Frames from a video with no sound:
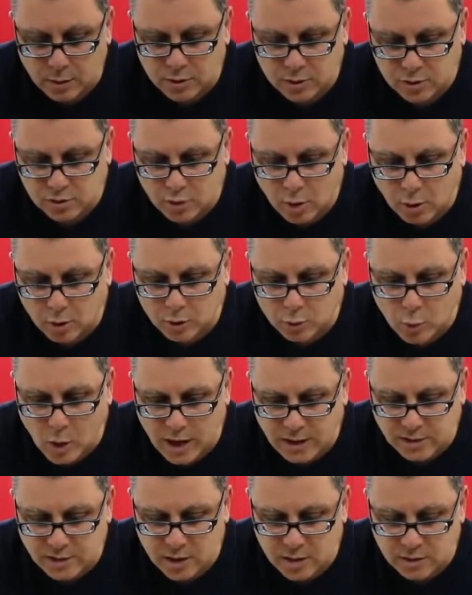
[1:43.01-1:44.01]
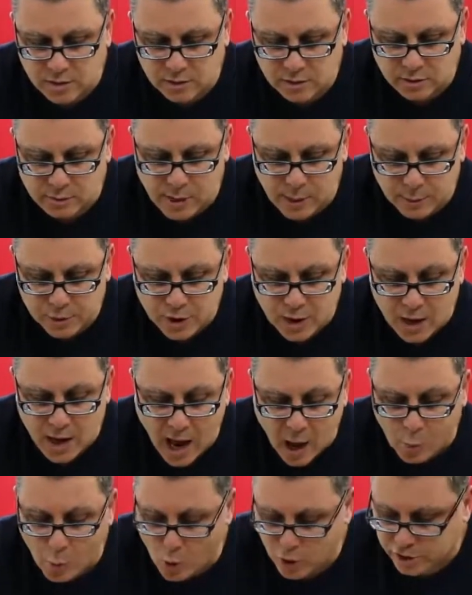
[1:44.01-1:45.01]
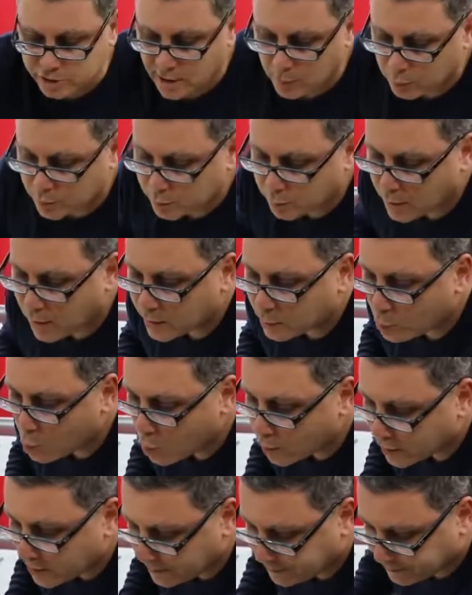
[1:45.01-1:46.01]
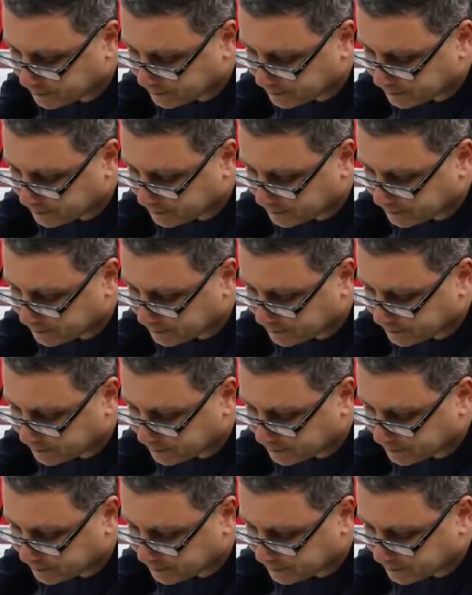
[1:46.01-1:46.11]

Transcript: Solid waste goes into the rubbish and wash that with plain water.